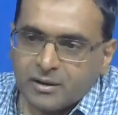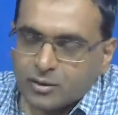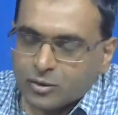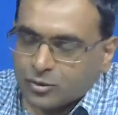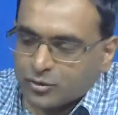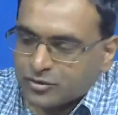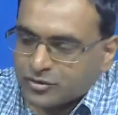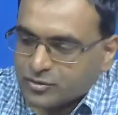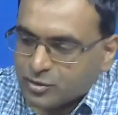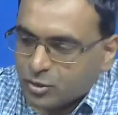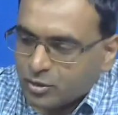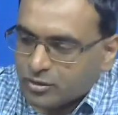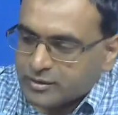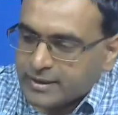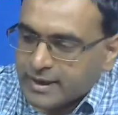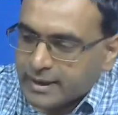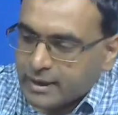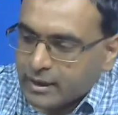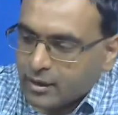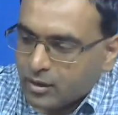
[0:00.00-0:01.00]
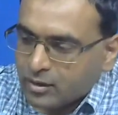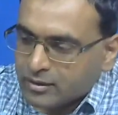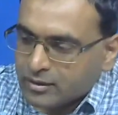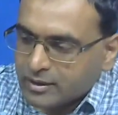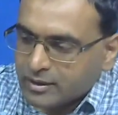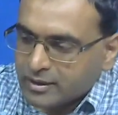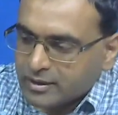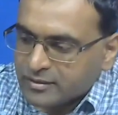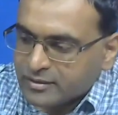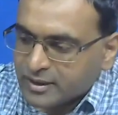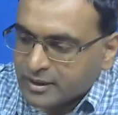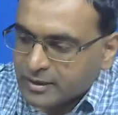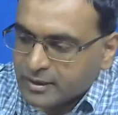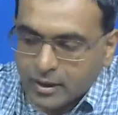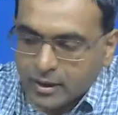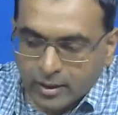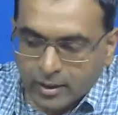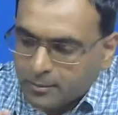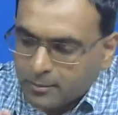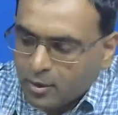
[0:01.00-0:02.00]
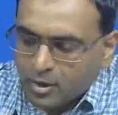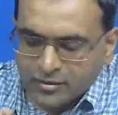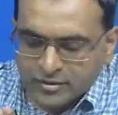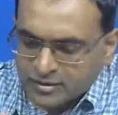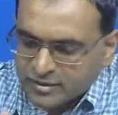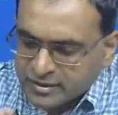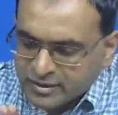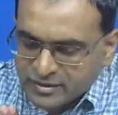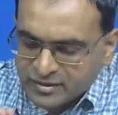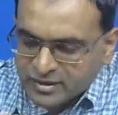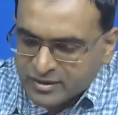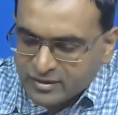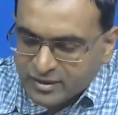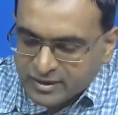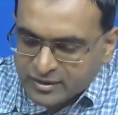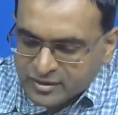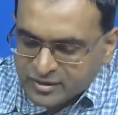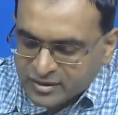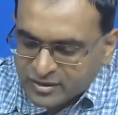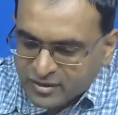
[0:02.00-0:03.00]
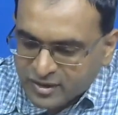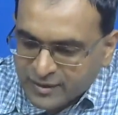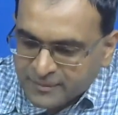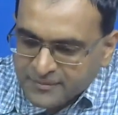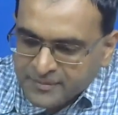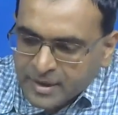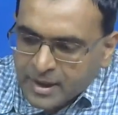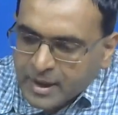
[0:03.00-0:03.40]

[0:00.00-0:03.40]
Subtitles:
to store the analog signal and process, etc., etc.